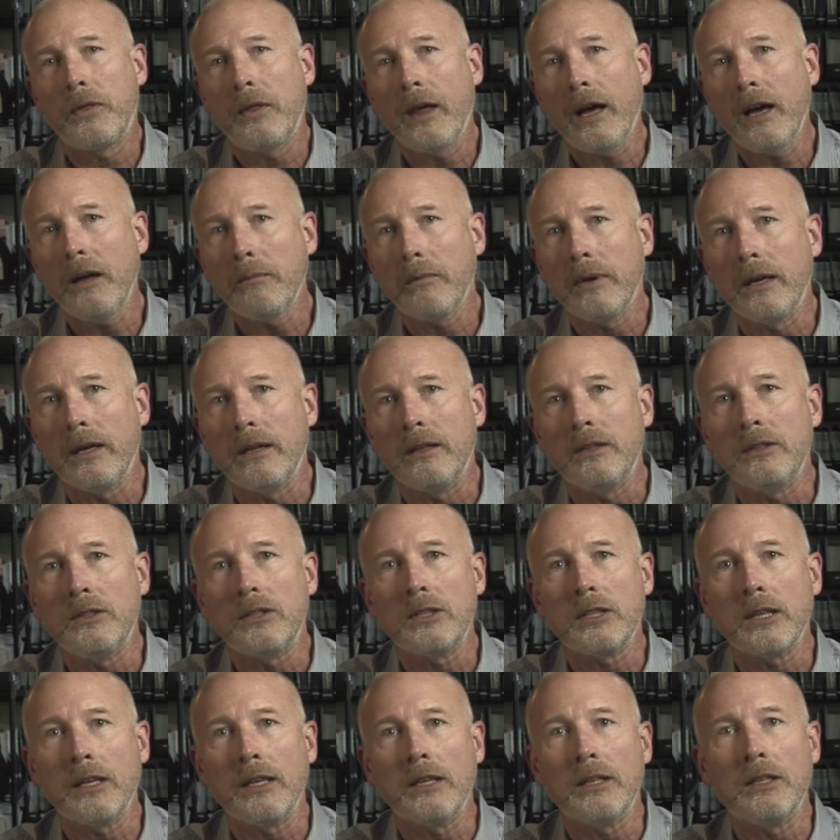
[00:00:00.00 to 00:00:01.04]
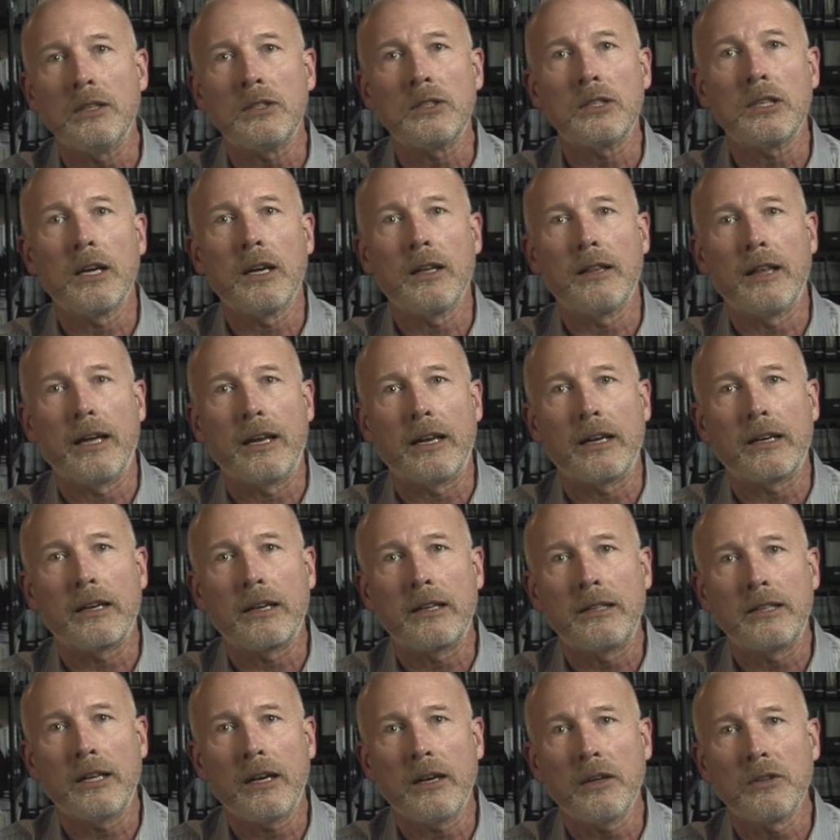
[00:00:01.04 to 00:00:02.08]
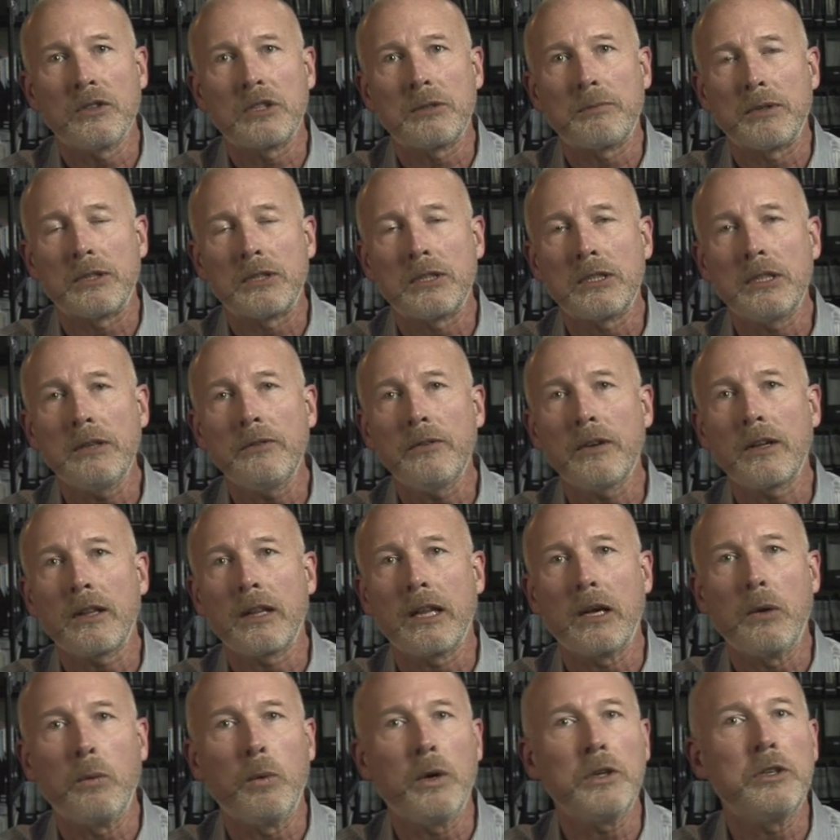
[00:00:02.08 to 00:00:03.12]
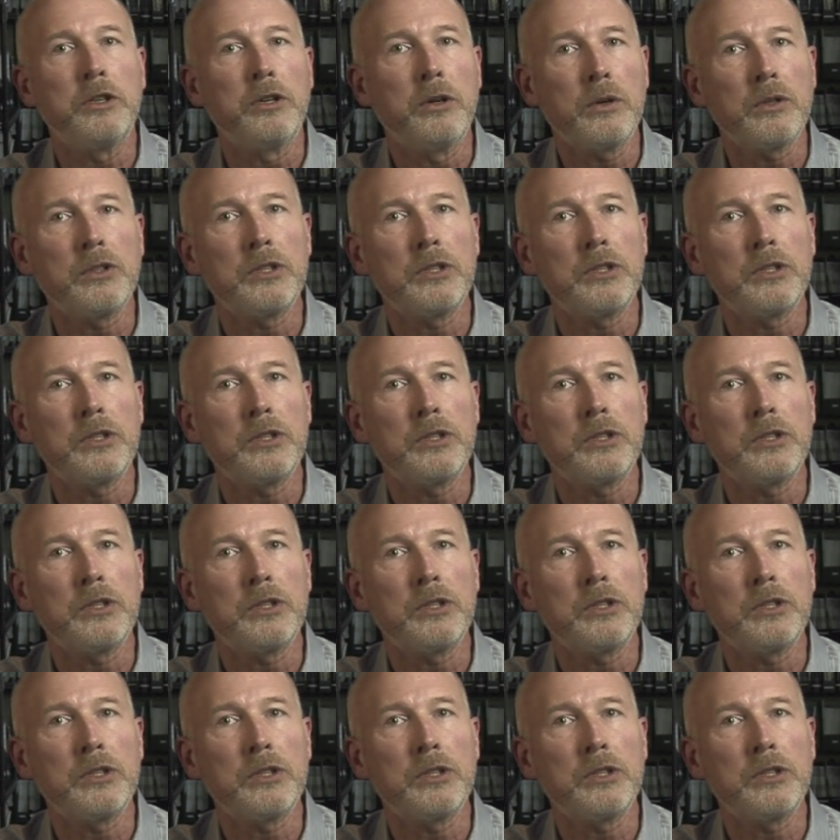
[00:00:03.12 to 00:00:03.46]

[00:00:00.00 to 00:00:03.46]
that means is that it tells specifically what your